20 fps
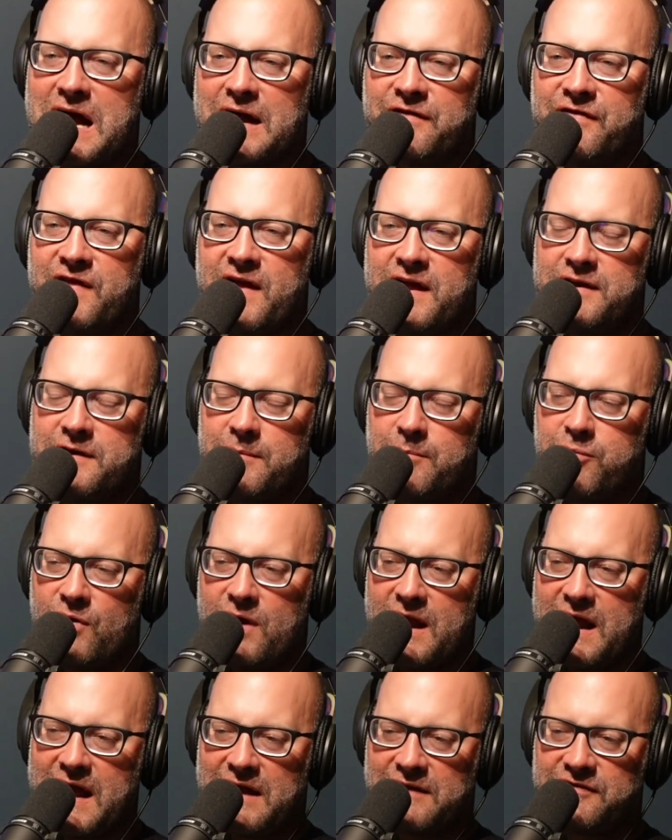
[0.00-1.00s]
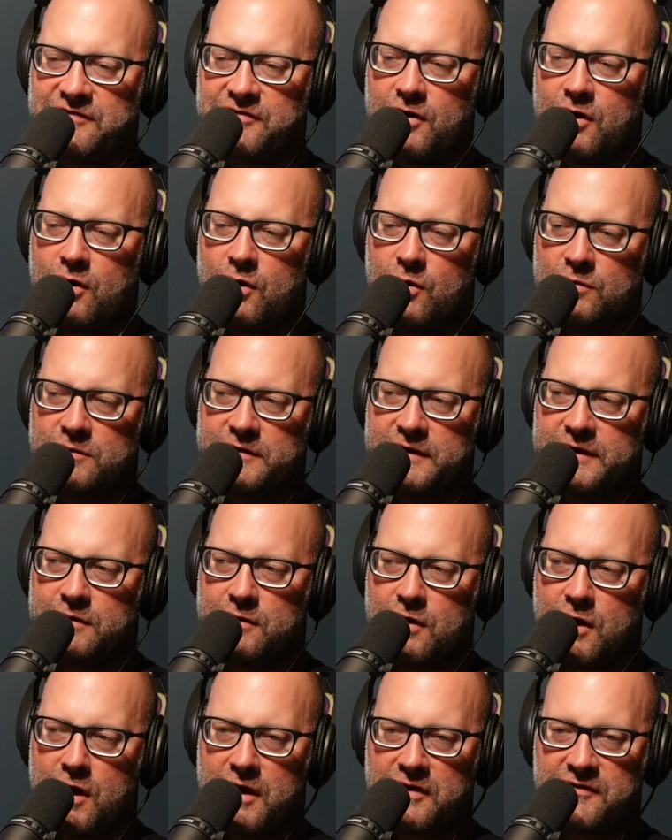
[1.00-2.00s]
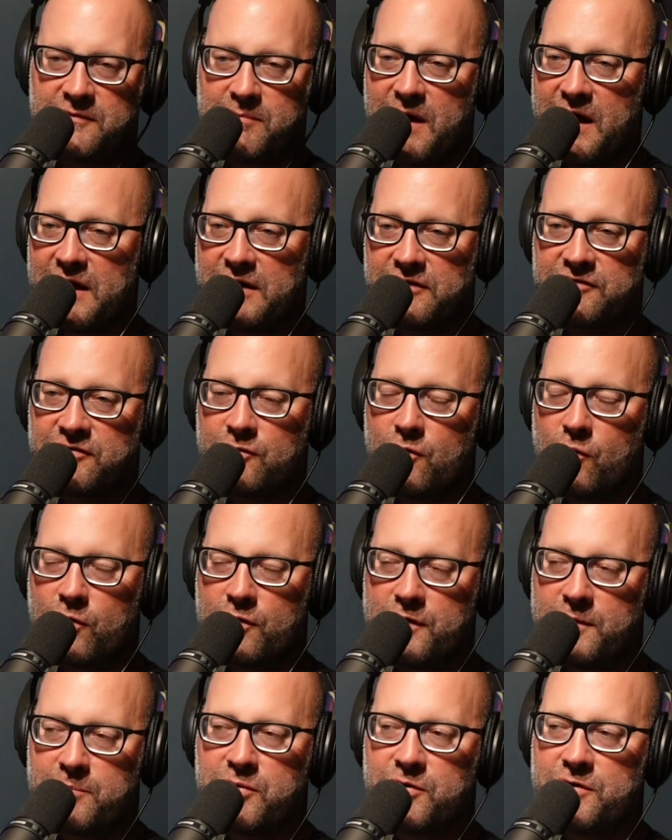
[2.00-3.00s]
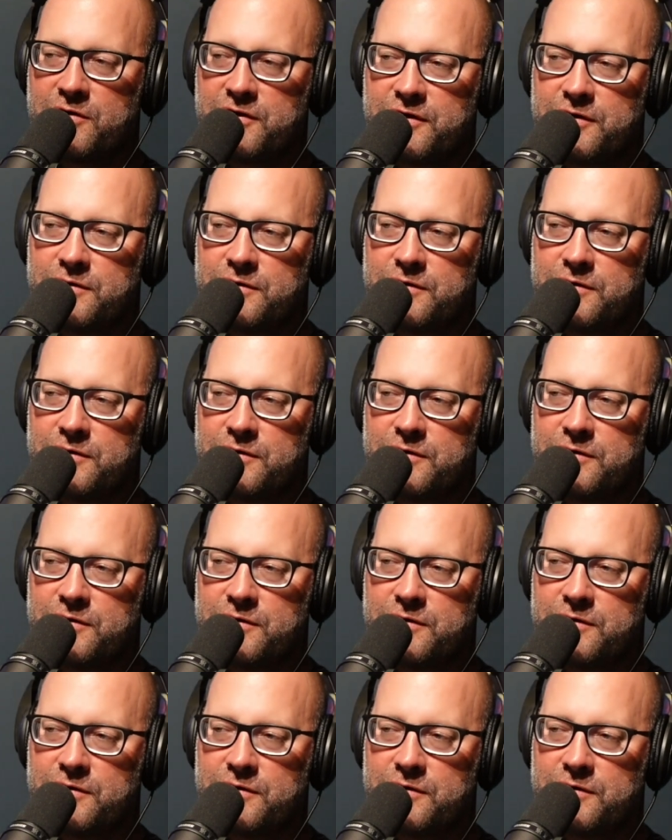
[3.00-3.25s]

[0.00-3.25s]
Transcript: that Nebraska only lost by a score to Purdue.